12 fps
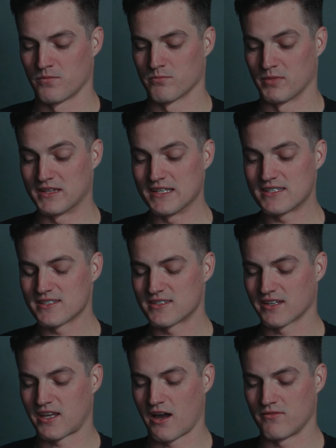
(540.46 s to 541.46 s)
But this is
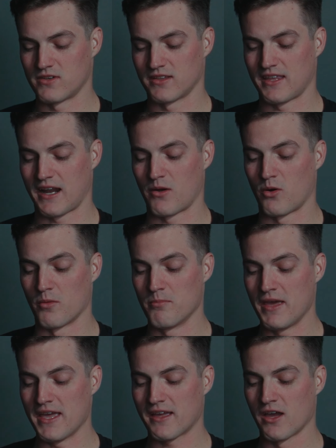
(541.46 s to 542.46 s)
the covenant that I will
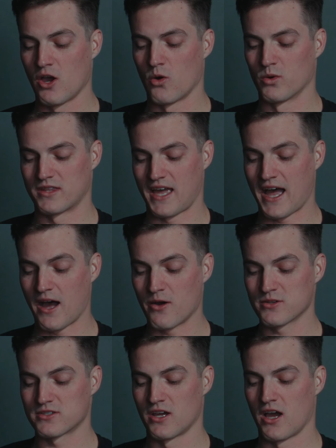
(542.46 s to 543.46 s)
make with the
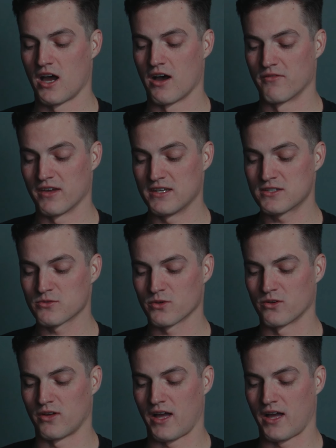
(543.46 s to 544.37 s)
house of Israel